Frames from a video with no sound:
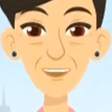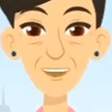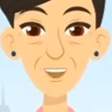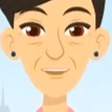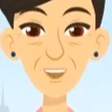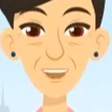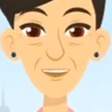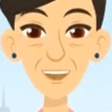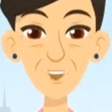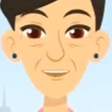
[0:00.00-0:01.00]
is that
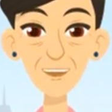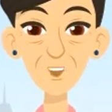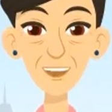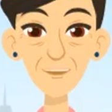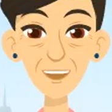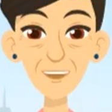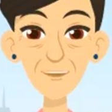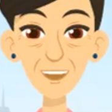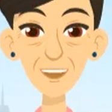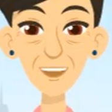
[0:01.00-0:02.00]
principal officers
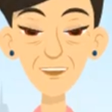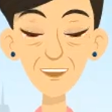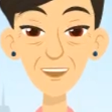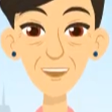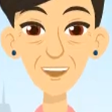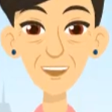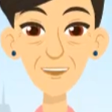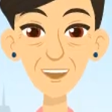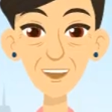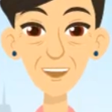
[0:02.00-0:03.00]
report directly to the
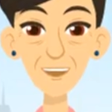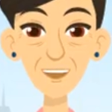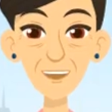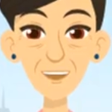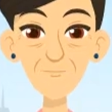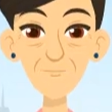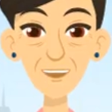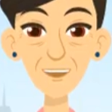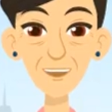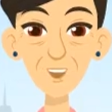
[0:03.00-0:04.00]
President,
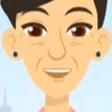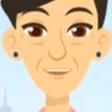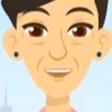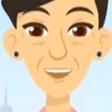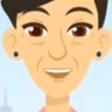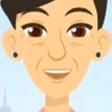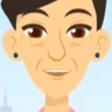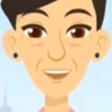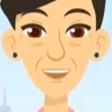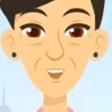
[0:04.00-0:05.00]
while inferior
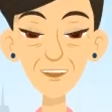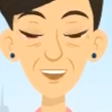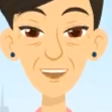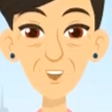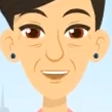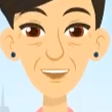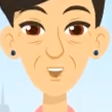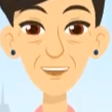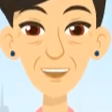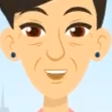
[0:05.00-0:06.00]
officers report to
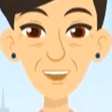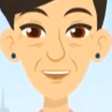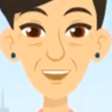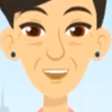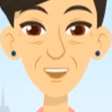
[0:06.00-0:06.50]
principal officers.